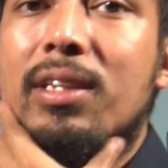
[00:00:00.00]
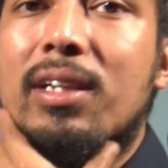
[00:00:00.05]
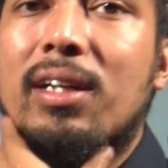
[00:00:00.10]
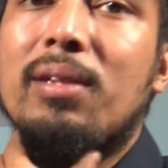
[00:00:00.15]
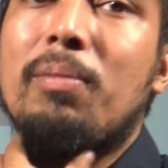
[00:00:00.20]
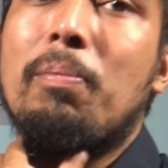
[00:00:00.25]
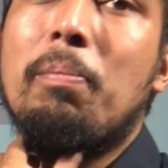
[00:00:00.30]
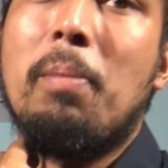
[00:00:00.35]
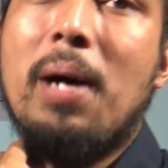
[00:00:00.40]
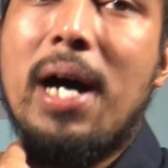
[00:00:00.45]

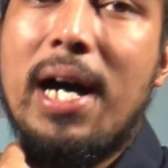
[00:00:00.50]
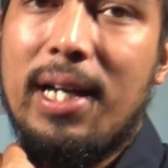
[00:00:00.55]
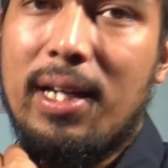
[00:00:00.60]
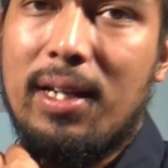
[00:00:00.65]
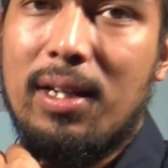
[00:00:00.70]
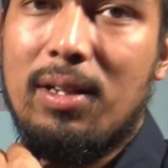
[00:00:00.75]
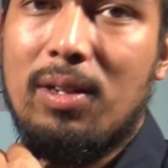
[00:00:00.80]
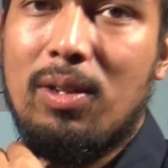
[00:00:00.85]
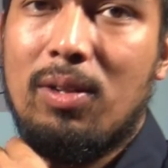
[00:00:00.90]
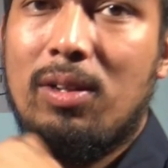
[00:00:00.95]
the
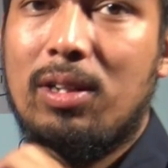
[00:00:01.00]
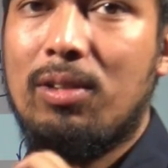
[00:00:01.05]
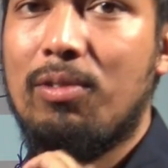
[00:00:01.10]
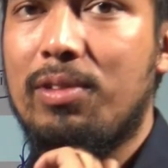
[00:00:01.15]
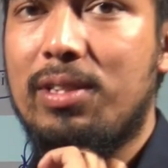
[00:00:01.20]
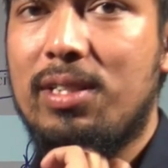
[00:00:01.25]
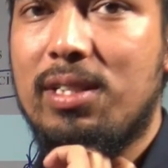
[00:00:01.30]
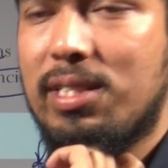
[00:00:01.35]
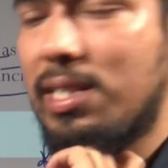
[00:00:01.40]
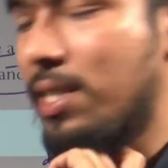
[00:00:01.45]
buyer, not
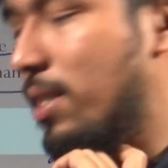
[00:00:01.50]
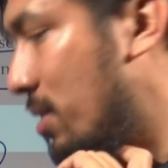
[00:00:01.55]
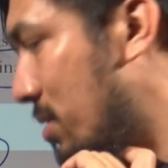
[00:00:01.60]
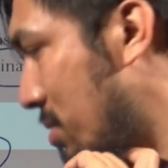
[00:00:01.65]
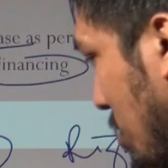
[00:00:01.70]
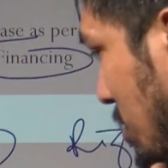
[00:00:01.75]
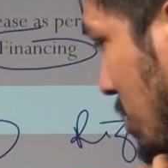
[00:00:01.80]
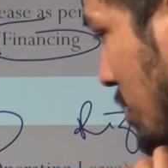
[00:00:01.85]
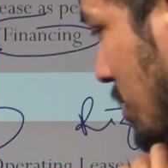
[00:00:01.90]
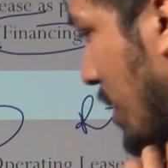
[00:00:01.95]
with the seller.
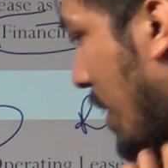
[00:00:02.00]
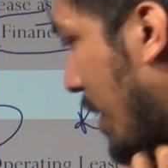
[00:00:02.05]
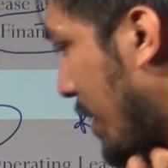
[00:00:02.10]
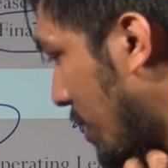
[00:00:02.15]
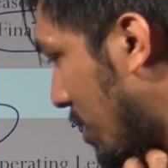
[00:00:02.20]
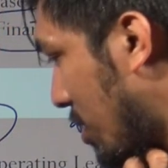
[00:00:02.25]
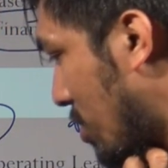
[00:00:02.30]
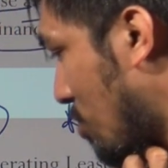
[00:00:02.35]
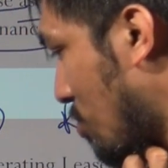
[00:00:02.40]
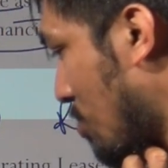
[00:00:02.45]

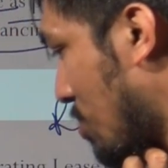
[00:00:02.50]
Right to